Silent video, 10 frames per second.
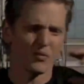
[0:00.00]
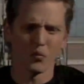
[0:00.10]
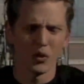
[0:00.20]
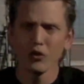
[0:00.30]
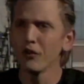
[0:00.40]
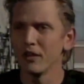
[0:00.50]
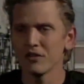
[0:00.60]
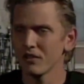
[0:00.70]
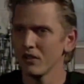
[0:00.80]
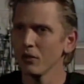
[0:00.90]

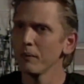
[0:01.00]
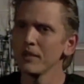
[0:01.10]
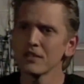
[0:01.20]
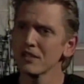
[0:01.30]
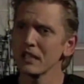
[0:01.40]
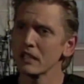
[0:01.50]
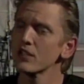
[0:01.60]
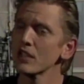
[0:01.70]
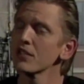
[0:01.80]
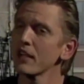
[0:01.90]
wilderness, you know? I mean, it just, it
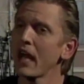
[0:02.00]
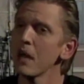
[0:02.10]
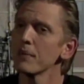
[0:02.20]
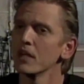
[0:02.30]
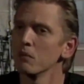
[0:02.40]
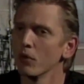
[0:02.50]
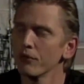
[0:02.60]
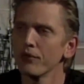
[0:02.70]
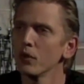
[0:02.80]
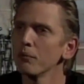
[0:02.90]
just doesn't happen
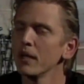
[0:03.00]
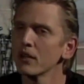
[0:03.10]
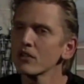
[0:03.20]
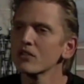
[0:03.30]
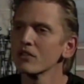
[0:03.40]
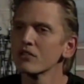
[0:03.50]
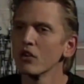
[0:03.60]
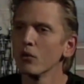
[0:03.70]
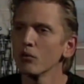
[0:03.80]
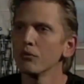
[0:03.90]
anymore. Filmmakers just
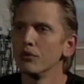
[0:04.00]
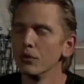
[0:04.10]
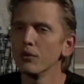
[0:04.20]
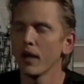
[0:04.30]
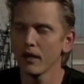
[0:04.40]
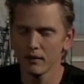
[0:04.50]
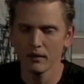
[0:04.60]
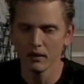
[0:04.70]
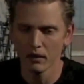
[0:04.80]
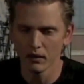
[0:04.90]
don't do that
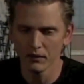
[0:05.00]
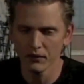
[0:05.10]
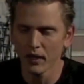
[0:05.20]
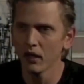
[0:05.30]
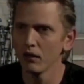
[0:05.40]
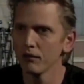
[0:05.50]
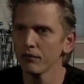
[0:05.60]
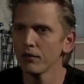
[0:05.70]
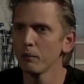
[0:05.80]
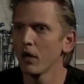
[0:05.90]
uh, style
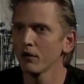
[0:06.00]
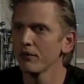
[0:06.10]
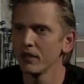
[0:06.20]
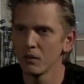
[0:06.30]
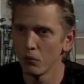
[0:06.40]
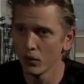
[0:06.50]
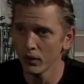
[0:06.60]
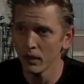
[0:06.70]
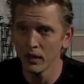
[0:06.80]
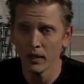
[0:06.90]
of filmography anymore.